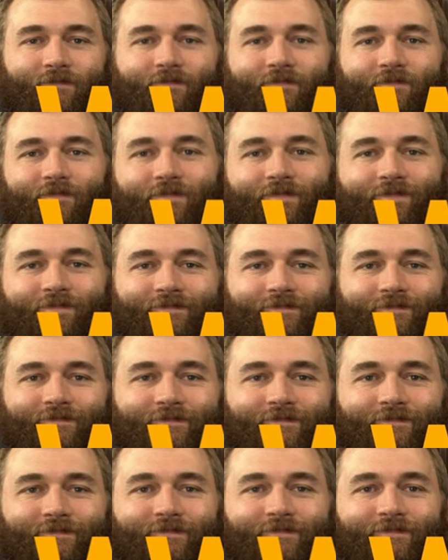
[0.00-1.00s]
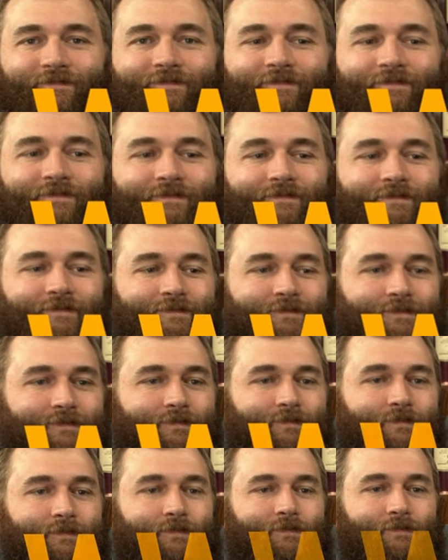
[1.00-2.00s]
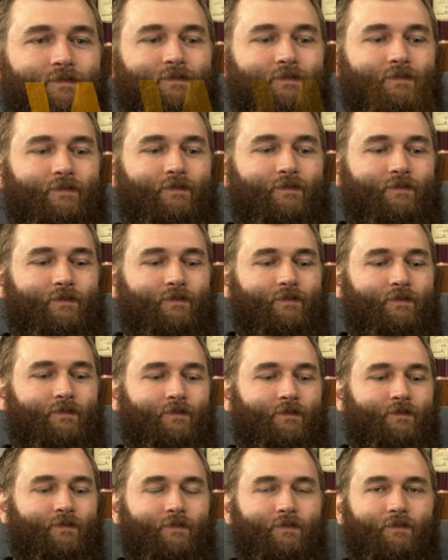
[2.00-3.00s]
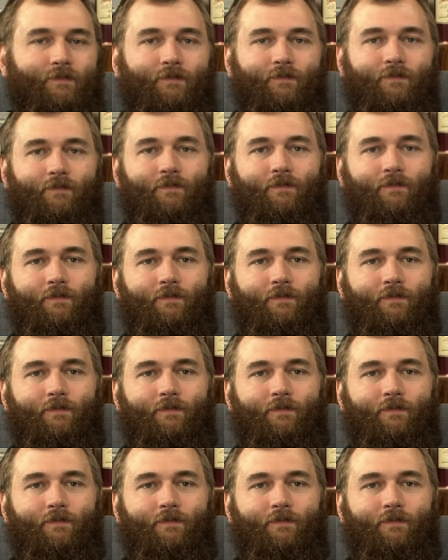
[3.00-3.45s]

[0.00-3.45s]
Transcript: (not speaking)